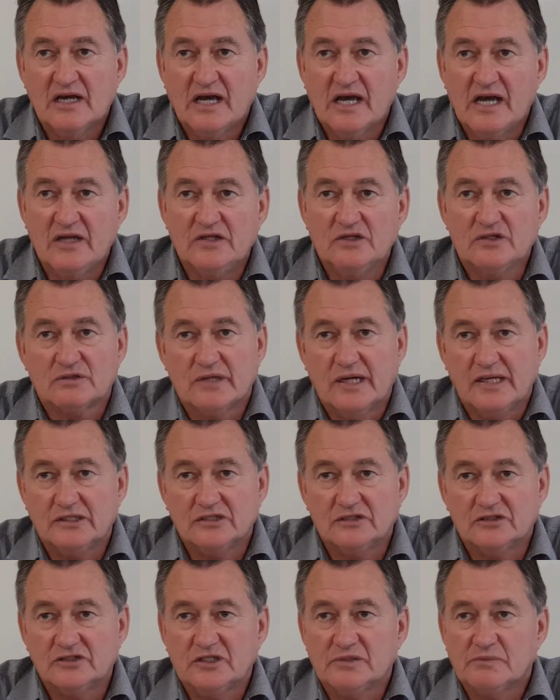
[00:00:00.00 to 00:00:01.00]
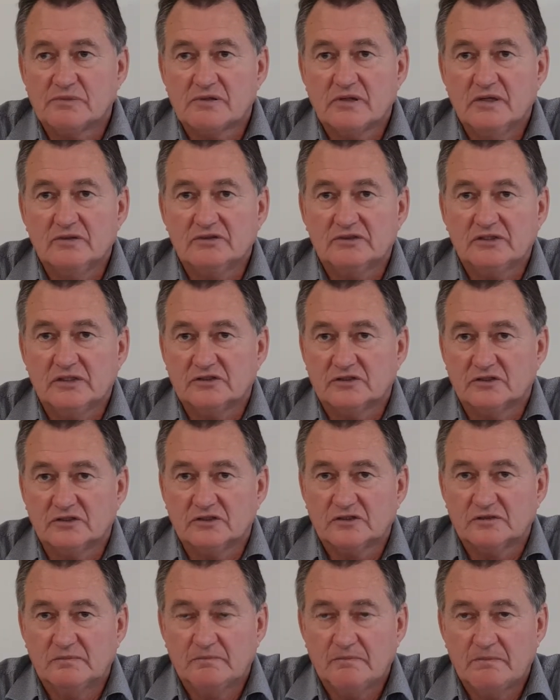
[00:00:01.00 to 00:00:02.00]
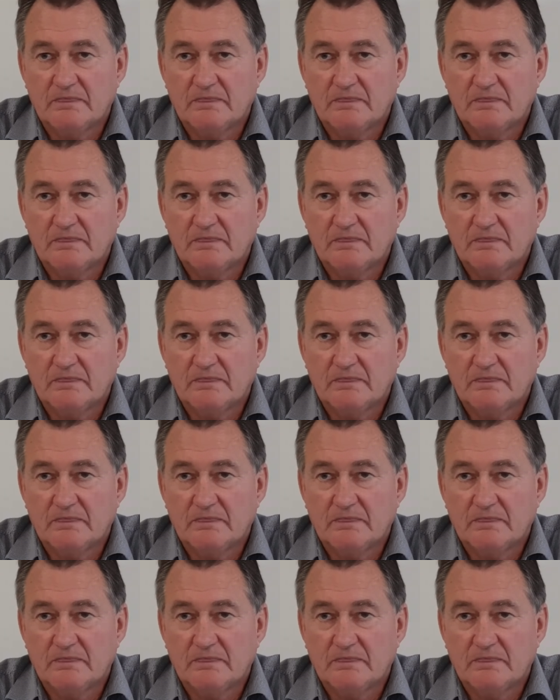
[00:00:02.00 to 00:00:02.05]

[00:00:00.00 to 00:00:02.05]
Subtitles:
and your agency processes,